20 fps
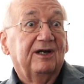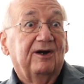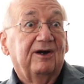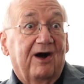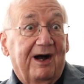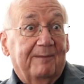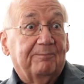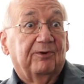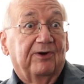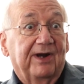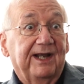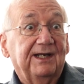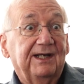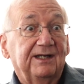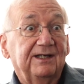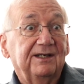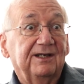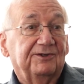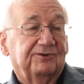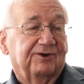
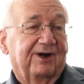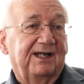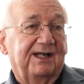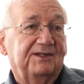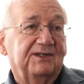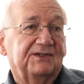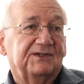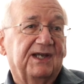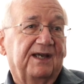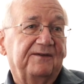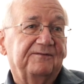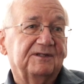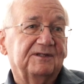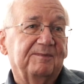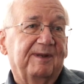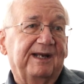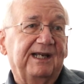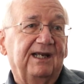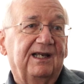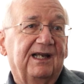operated and tried to save as
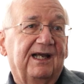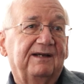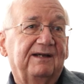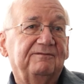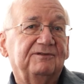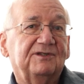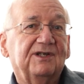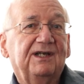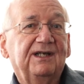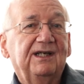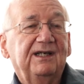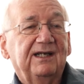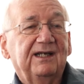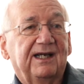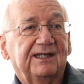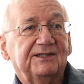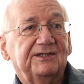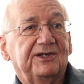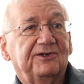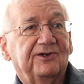many lives
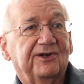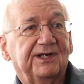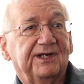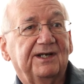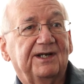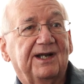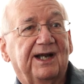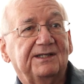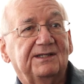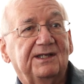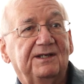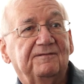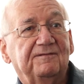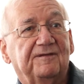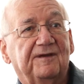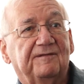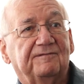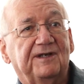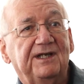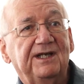as he could in
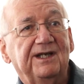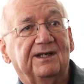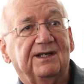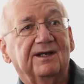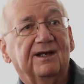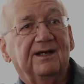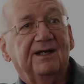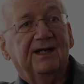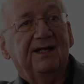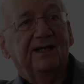1915.